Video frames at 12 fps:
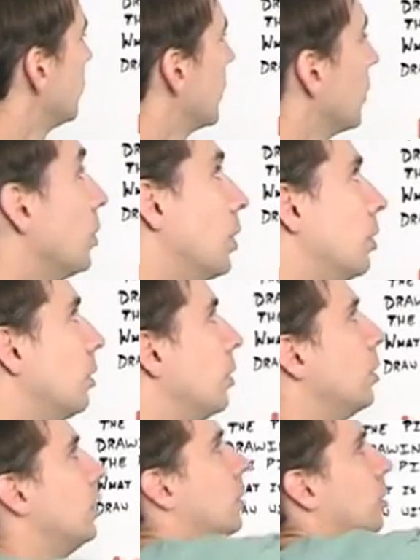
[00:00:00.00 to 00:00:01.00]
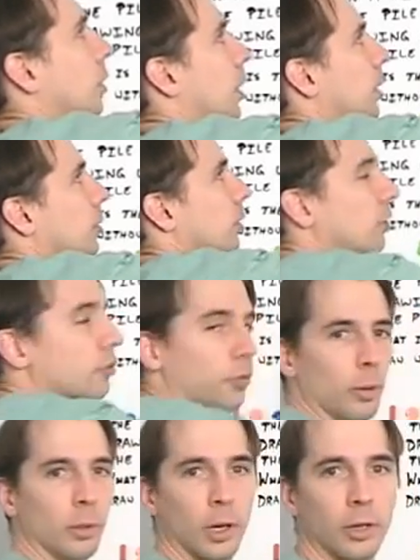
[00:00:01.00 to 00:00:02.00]
well, okay, that's
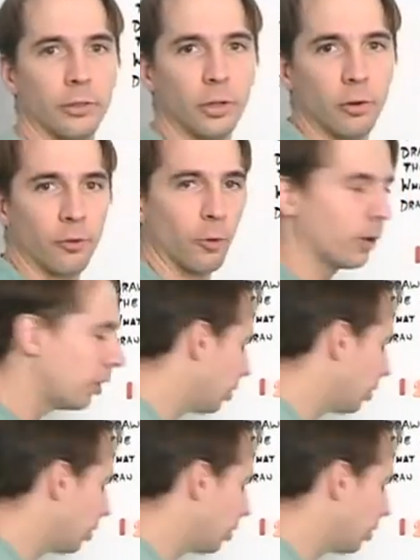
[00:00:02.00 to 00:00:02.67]
4. We know how to deal with 4.